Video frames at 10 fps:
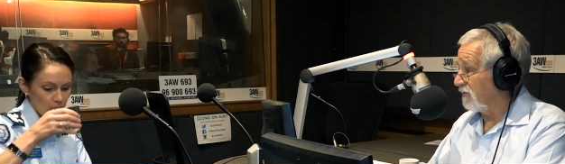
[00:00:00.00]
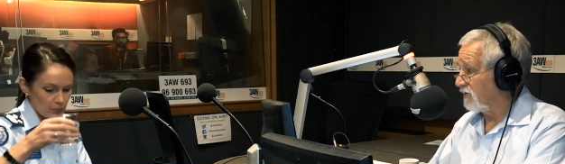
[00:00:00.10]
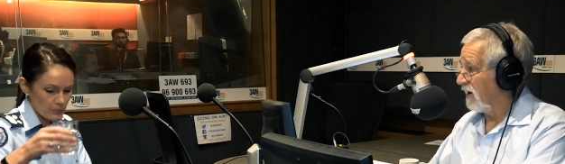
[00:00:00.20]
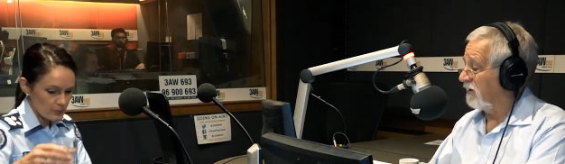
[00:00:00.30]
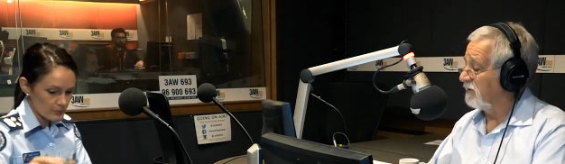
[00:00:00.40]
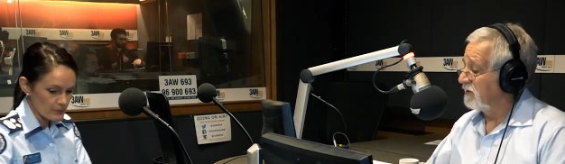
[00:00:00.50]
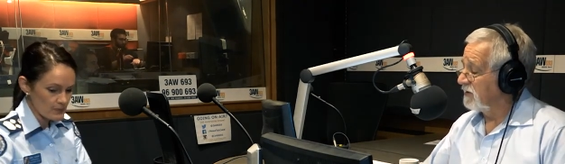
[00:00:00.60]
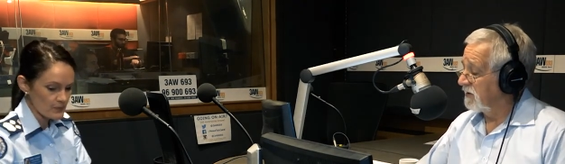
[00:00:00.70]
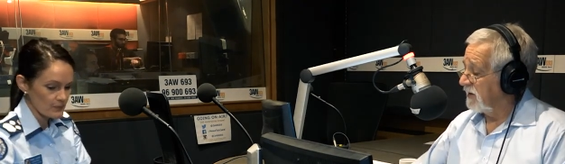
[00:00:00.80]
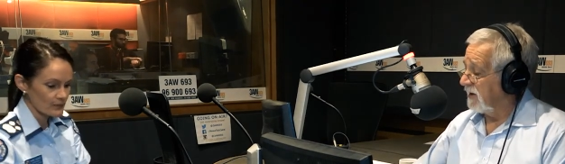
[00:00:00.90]
Speaker 1: in jail,
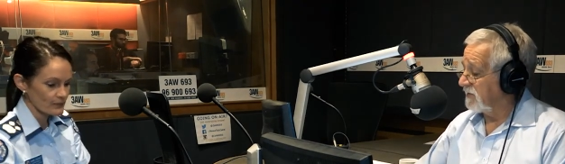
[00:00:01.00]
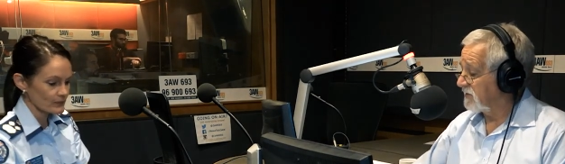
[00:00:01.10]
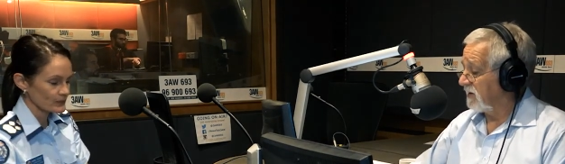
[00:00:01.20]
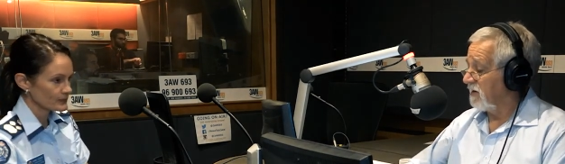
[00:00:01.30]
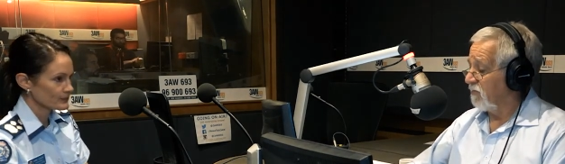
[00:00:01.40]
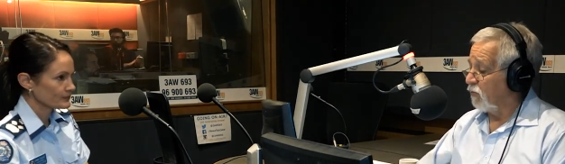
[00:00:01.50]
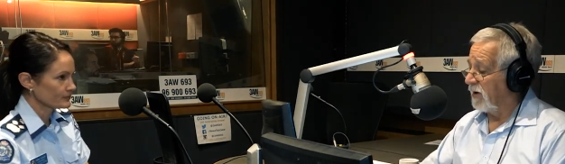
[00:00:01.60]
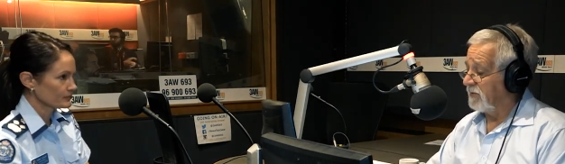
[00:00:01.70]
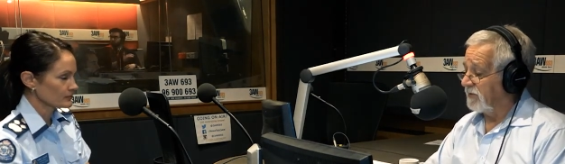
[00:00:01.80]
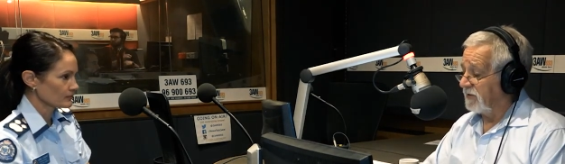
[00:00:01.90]
and a second
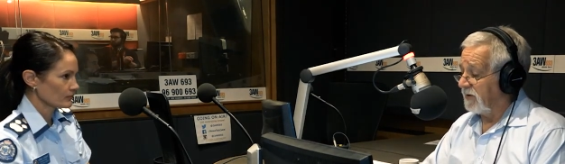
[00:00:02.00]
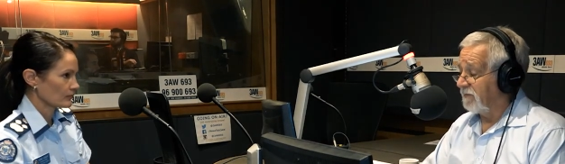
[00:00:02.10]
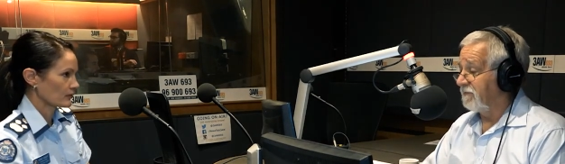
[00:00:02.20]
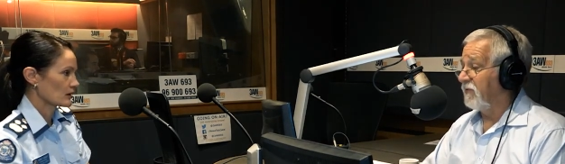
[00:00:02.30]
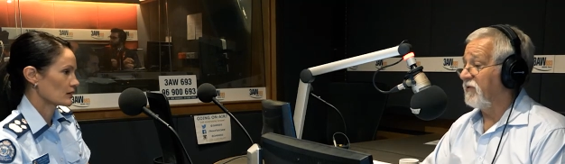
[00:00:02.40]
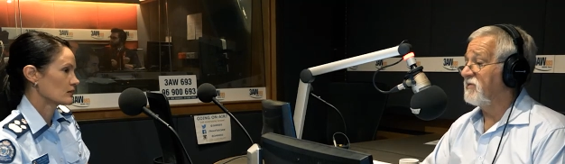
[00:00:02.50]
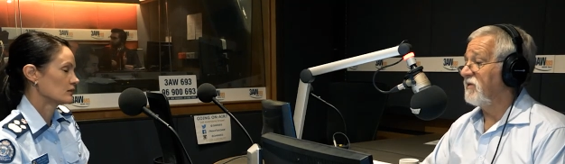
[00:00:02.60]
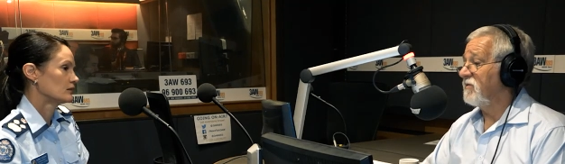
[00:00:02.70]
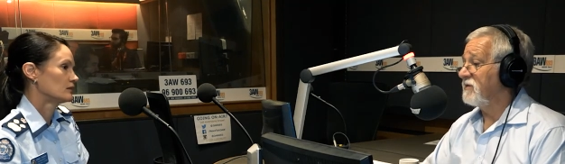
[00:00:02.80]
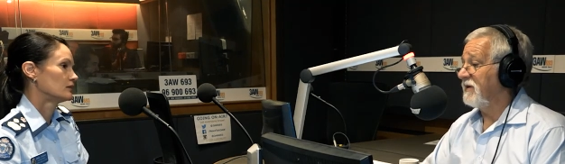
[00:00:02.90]
one uh, very
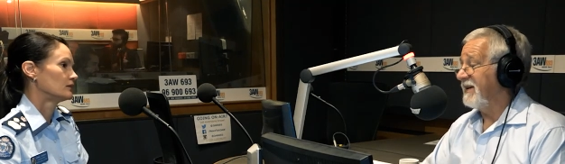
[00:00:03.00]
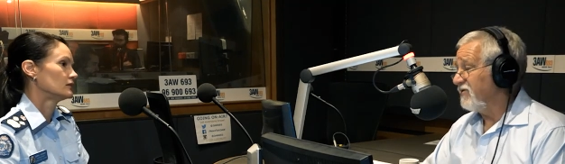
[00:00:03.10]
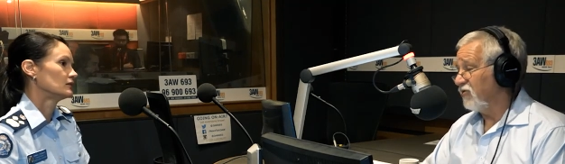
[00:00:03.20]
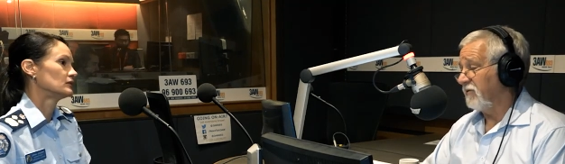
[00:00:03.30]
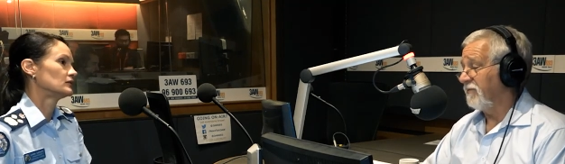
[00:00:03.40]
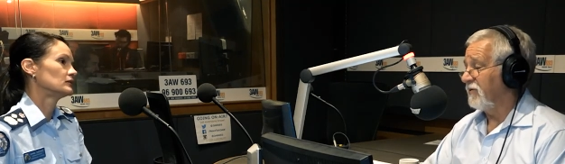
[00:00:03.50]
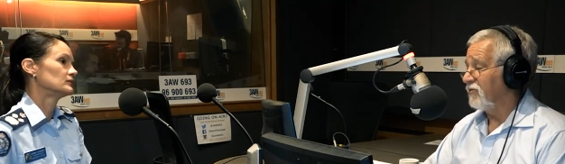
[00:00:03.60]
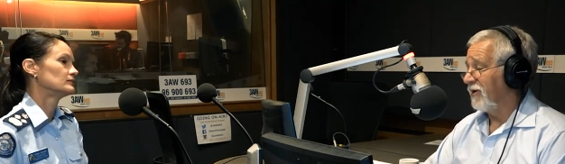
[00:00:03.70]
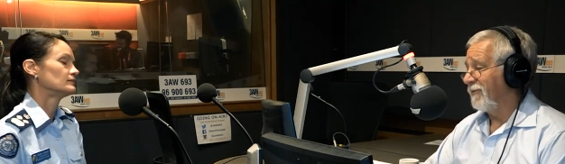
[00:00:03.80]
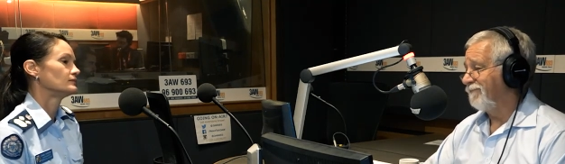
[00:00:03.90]
seriously injured
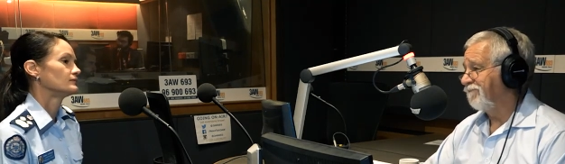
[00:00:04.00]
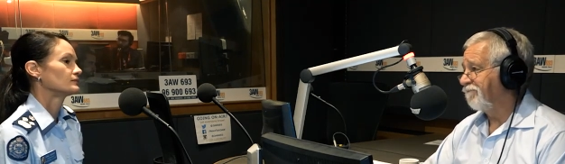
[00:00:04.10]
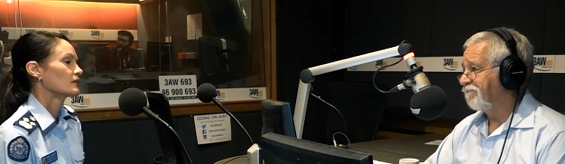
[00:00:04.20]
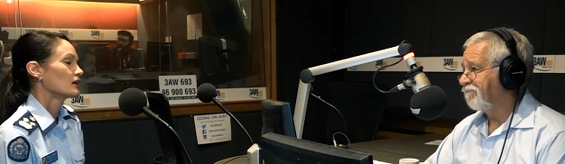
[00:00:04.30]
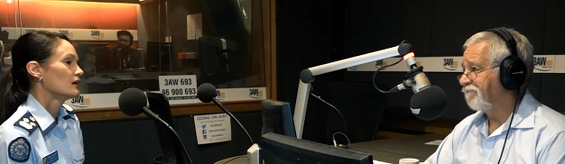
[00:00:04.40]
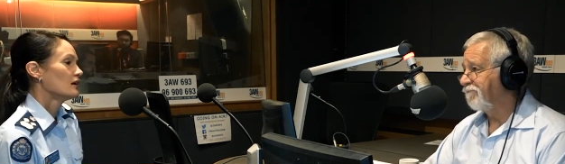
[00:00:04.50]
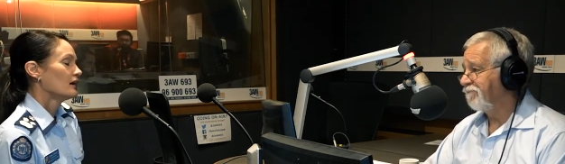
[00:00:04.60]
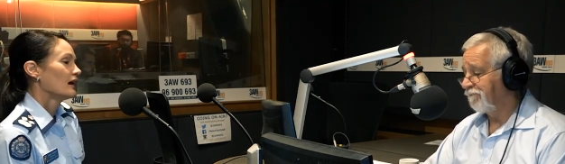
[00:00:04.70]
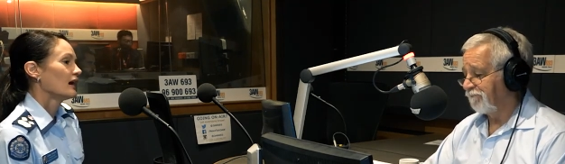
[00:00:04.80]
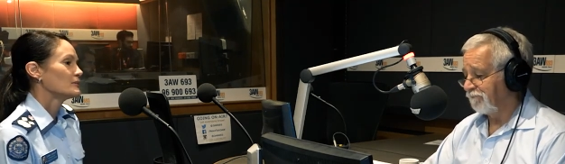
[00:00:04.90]
in jail.
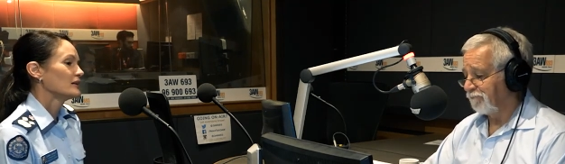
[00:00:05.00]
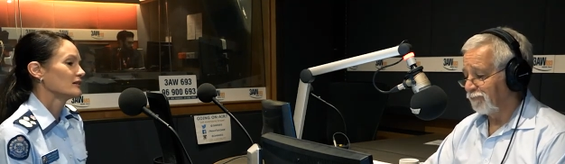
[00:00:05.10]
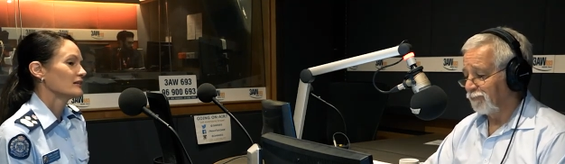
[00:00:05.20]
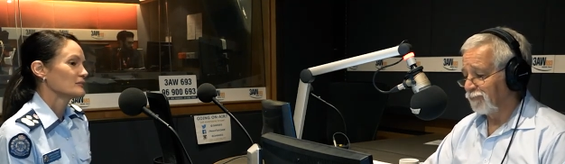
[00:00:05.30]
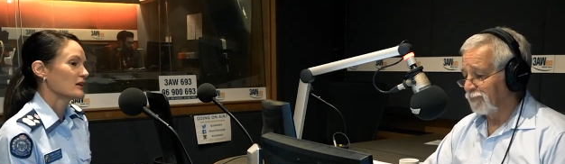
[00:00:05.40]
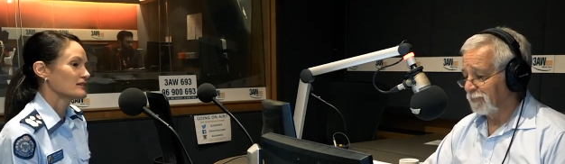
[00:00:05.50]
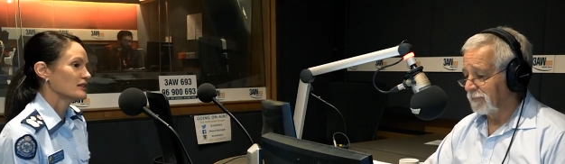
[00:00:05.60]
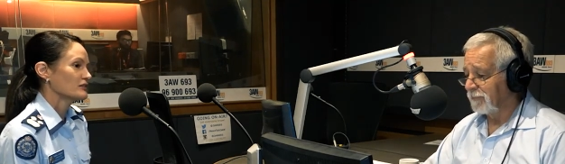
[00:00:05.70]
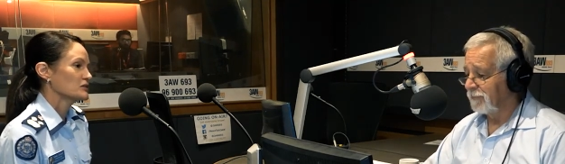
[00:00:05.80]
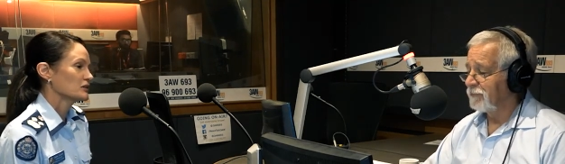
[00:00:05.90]
Speaker 2: Um, Neil, I think my
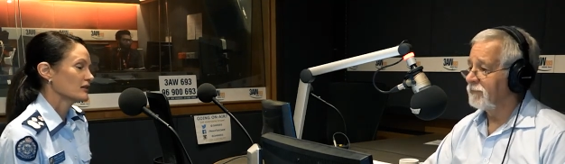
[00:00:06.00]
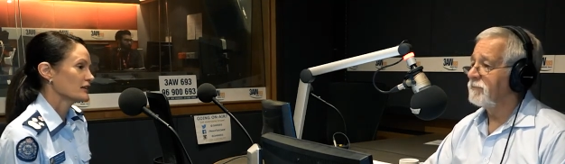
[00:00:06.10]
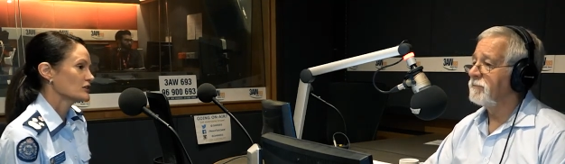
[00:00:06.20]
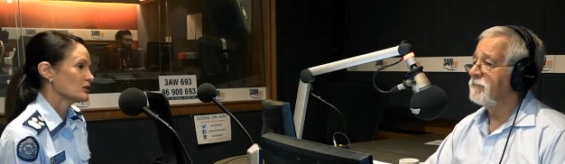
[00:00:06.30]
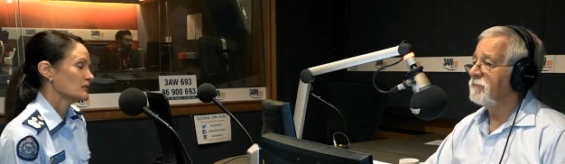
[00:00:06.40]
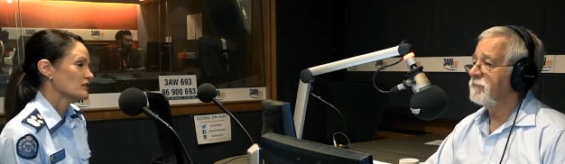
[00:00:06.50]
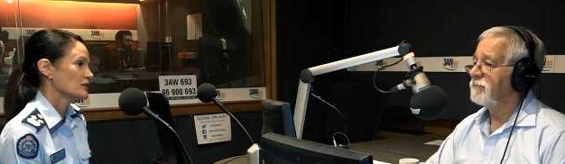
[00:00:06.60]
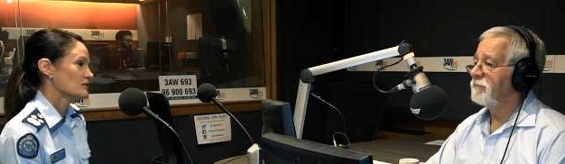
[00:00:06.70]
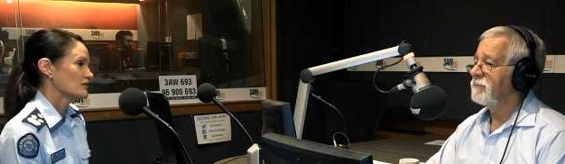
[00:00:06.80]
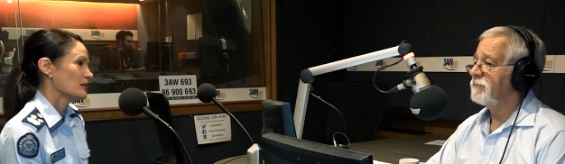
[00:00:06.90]
staff do a great job in
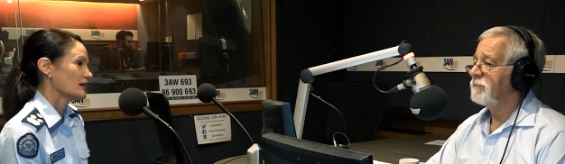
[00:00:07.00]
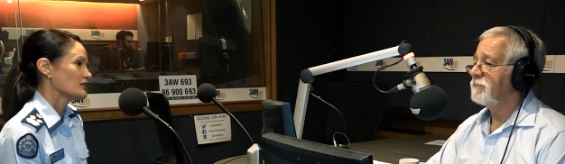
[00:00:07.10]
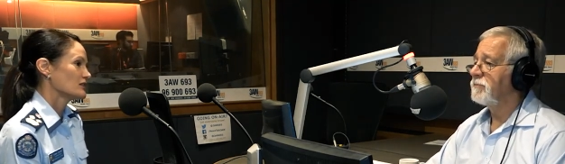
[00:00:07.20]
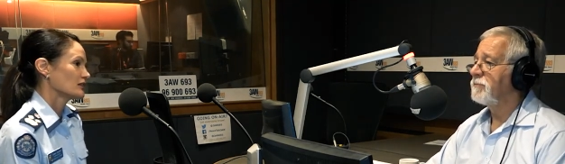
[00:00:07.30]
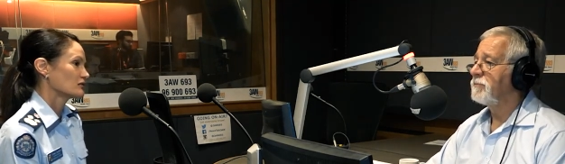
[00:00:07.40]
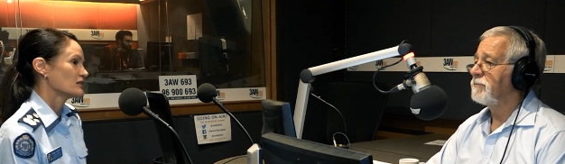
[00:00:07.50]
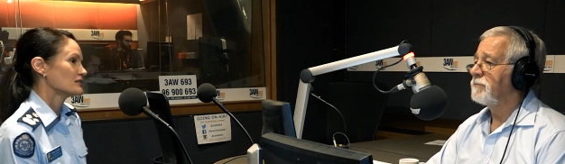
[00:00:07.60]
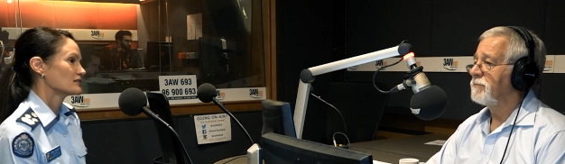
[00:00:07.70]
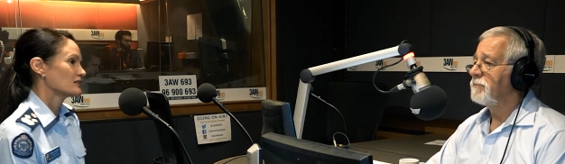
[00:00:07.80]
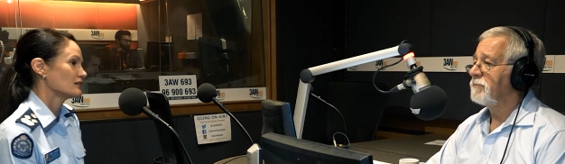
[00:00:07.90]
terms of managing the
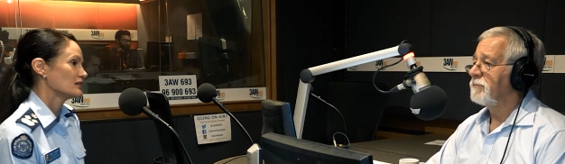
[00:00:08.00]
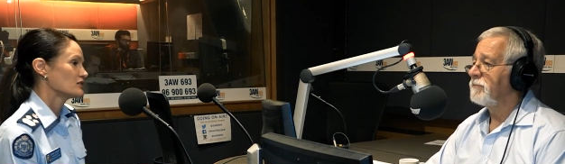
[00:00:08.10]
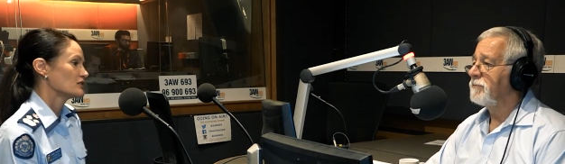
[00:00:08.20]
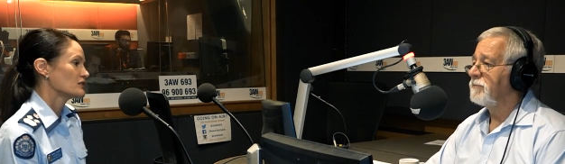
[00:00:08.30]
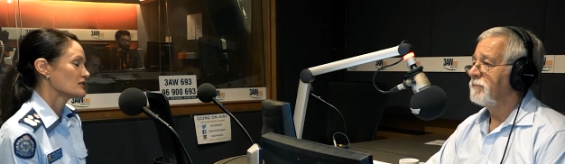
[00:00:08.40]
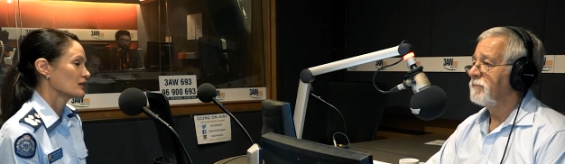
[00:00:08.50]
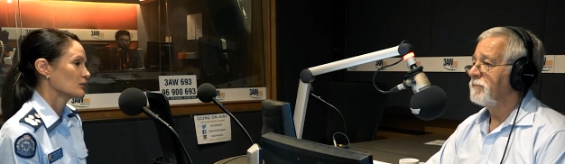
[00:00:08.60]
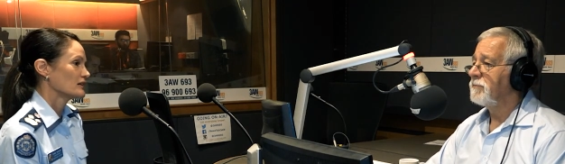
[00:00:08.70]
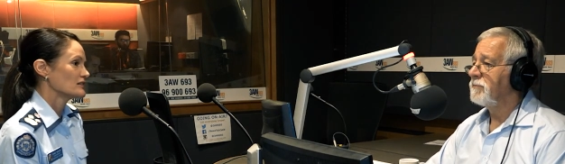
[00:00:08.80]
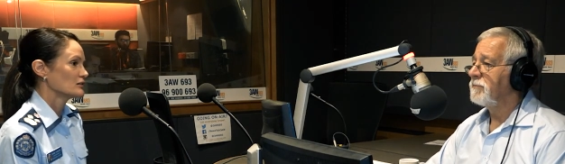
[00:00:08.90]
risks and the issues.
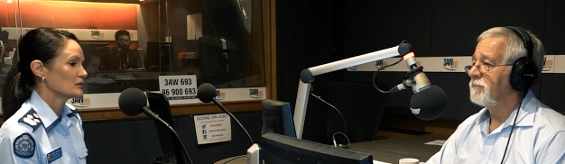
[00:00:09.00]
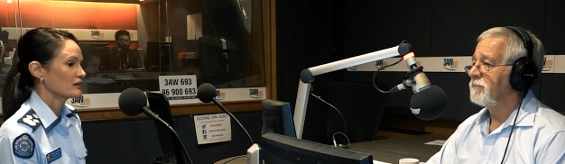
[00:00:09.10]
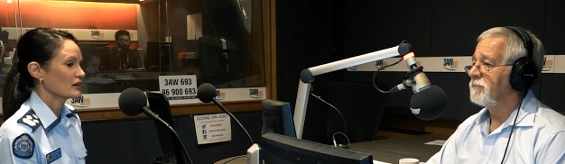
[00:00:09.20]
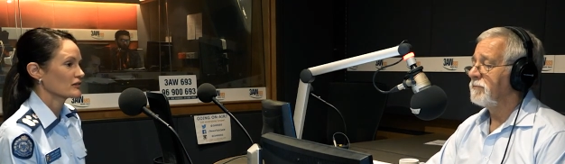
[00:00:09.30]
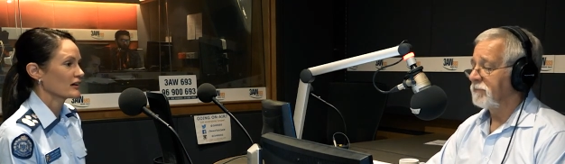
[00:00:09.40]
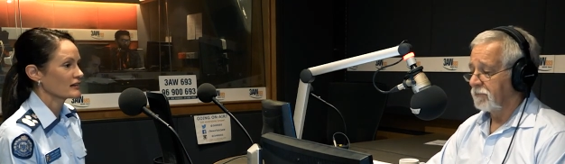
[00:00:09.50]
Uh, we deal with over